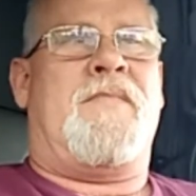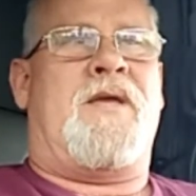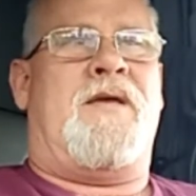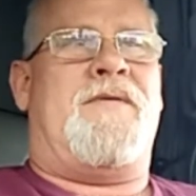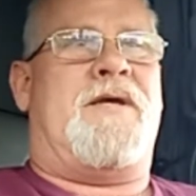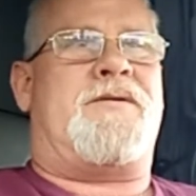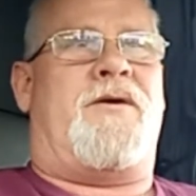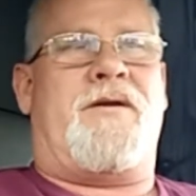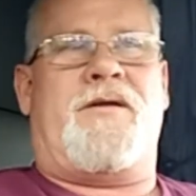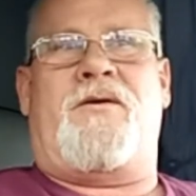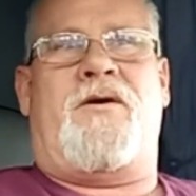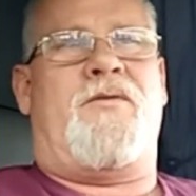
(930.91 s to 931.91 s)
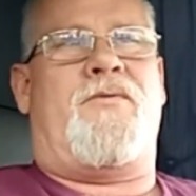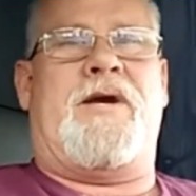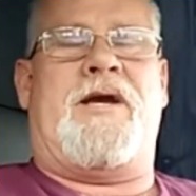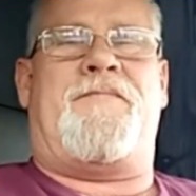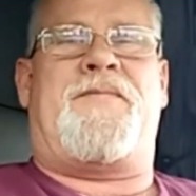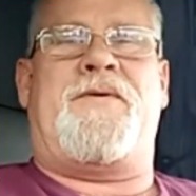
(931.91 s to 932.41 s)
and they taught it all the
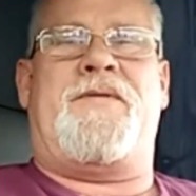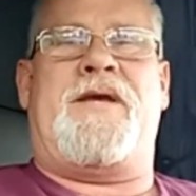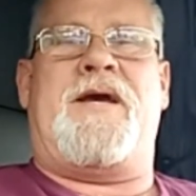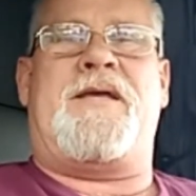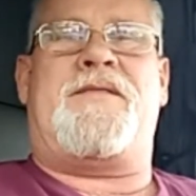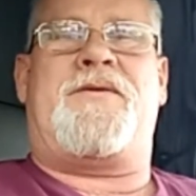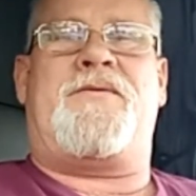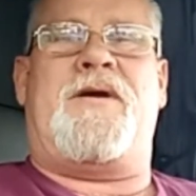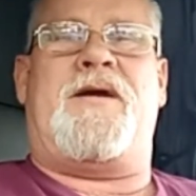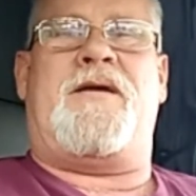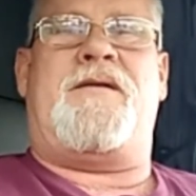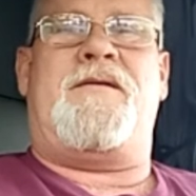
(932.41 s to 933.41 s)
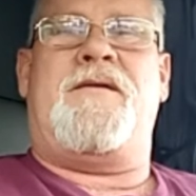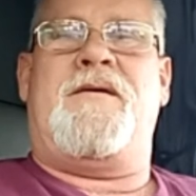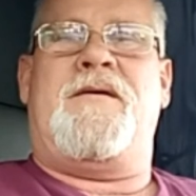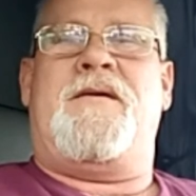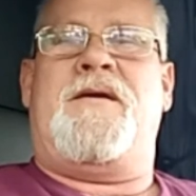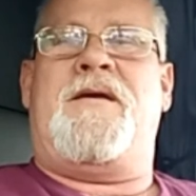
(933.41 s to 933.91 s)
way up to the eighth grade,
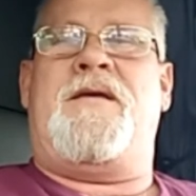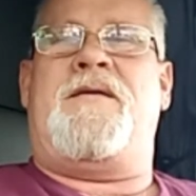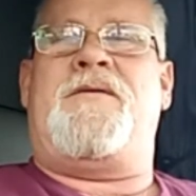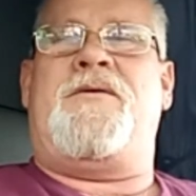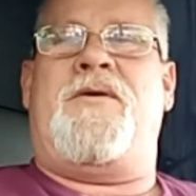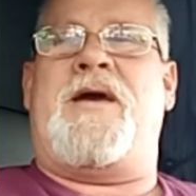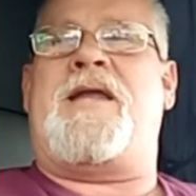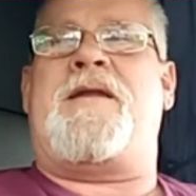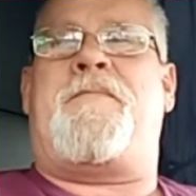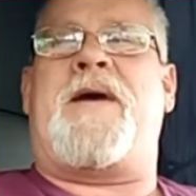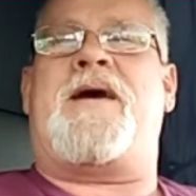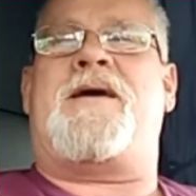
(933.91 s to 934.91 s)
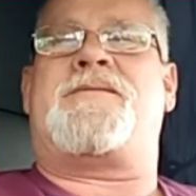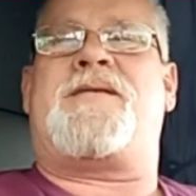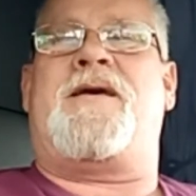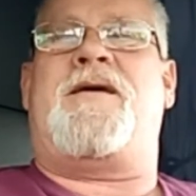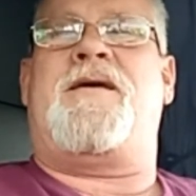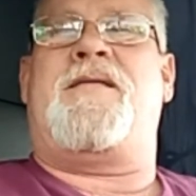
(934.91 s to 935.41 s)
and you had to pass
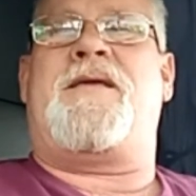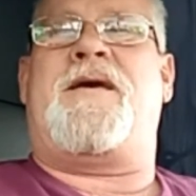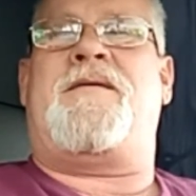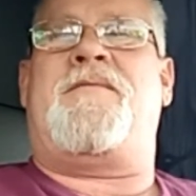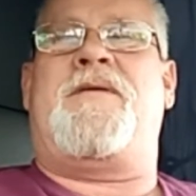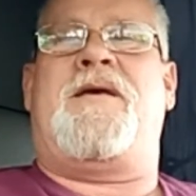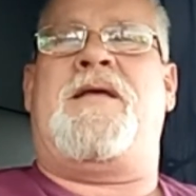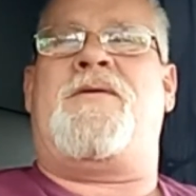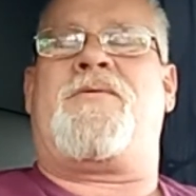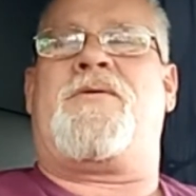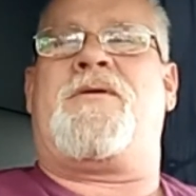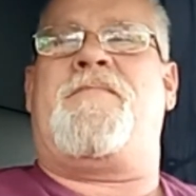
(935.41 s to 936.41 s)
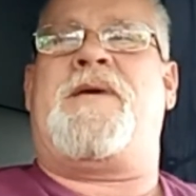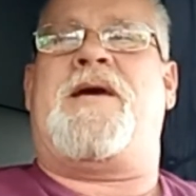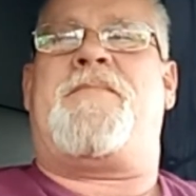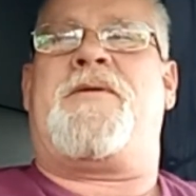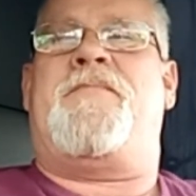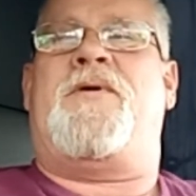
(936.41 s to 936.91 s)
that in order to be
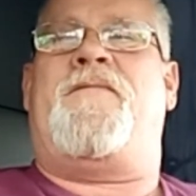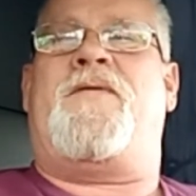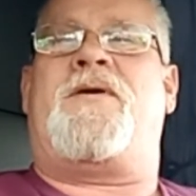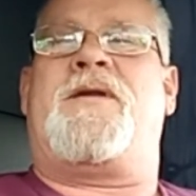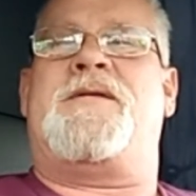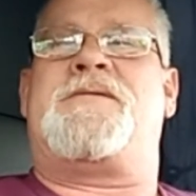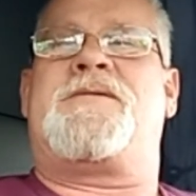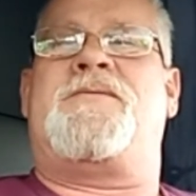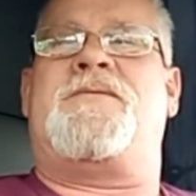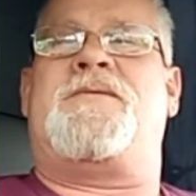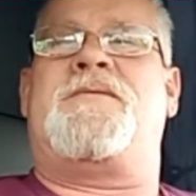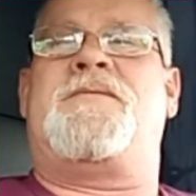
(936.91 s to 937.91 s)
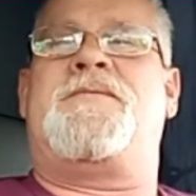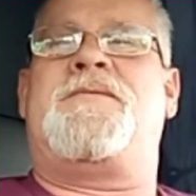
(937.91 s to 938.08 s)
able to move on in school.